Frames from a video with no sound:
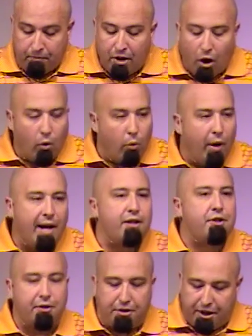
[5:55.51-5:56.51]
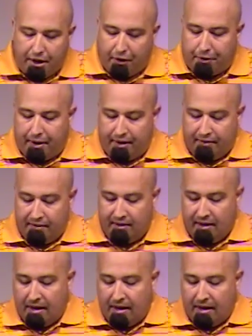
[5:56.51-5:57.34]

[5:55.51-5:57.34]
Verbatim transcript: Don't raise your children